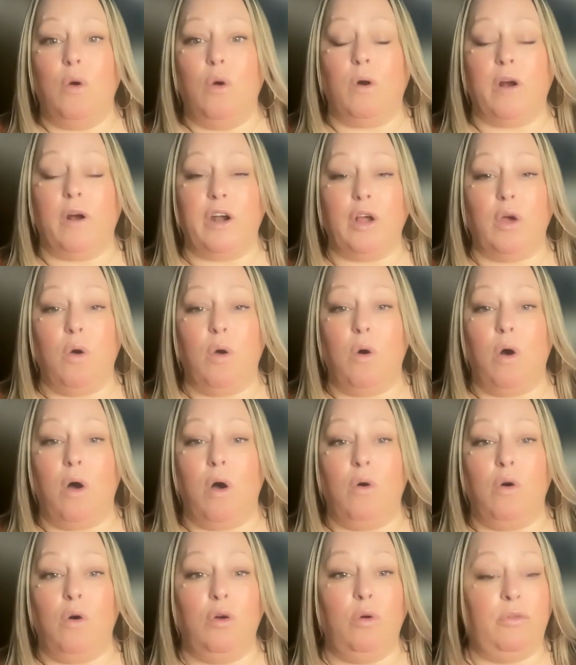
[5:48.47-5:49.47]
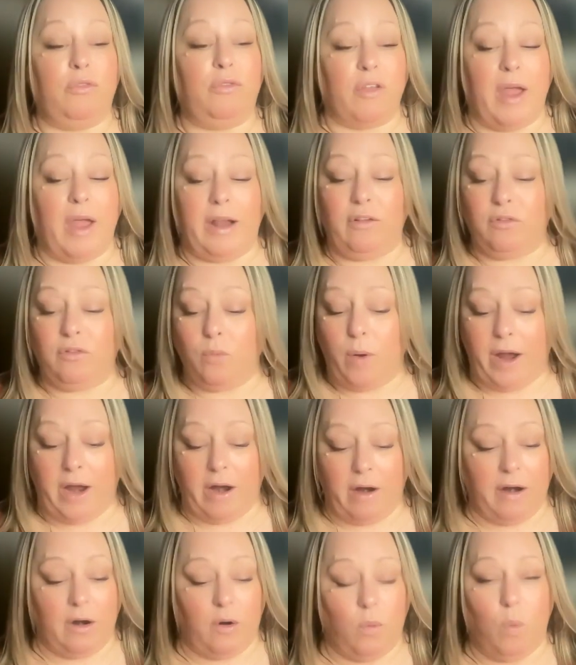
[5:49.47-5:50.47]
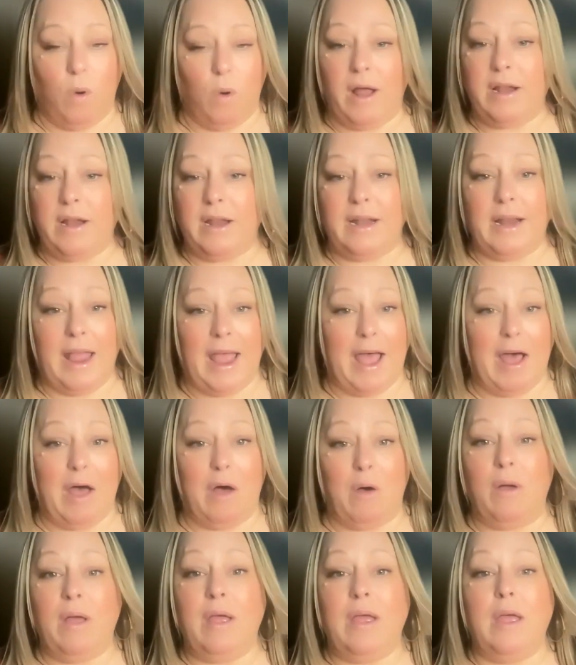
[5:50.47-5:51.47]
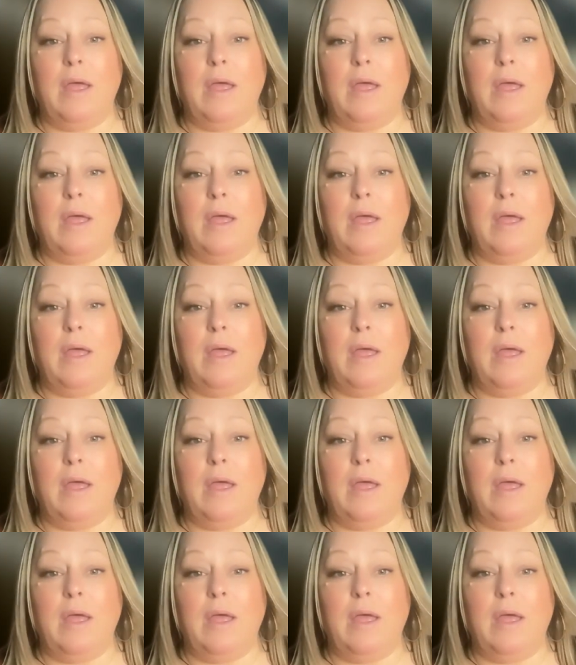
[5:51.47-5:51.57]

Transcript: We're going to go who signs where and what and how.